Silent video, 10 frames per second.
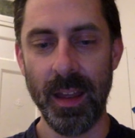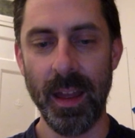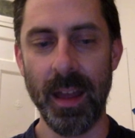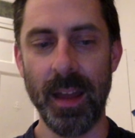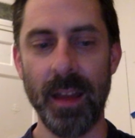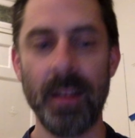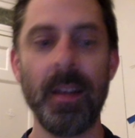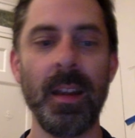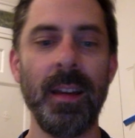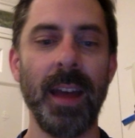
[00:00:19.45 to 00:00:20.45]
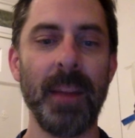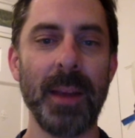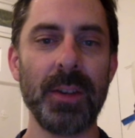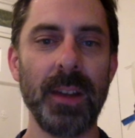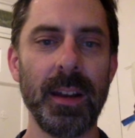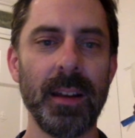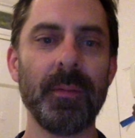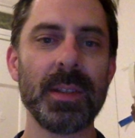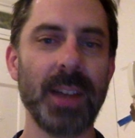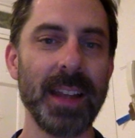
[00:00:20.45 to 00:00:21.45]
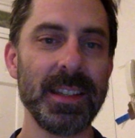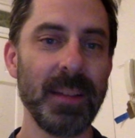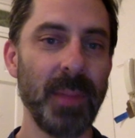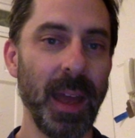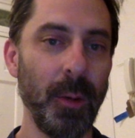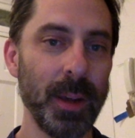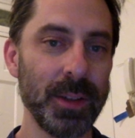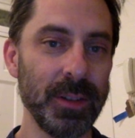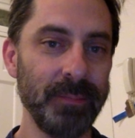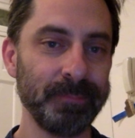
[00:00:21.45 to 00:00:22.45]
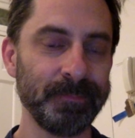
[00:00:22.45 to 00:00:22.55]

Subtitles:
And I'm actually going to sidestep that question